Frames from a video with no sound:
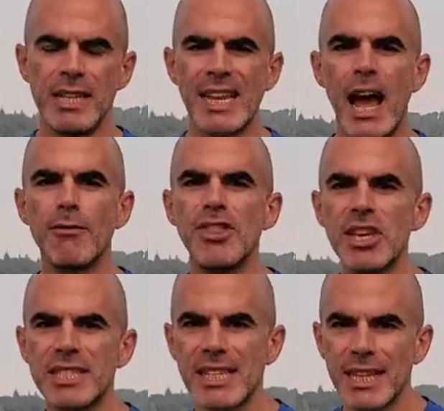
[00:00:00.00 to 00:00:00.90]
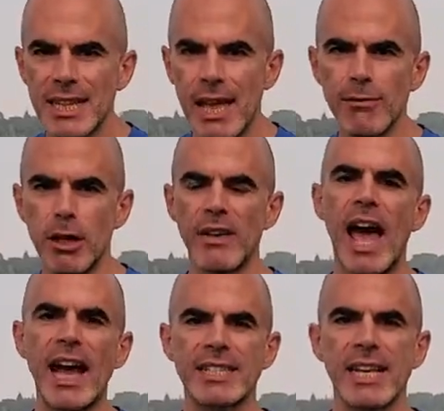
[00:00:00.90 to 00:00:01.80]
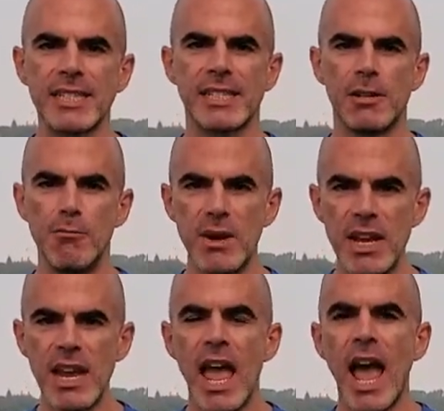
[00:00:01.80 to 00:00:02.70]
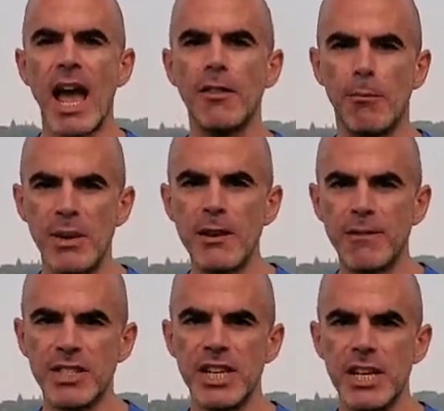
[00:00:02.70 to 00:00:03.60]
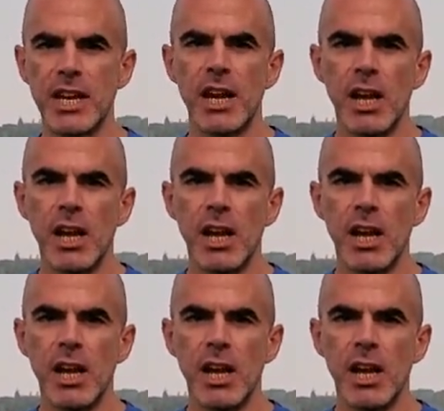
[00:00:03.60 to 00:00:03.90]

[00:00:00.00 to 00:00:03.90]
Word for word: to have this level of access to me and the Peak Physique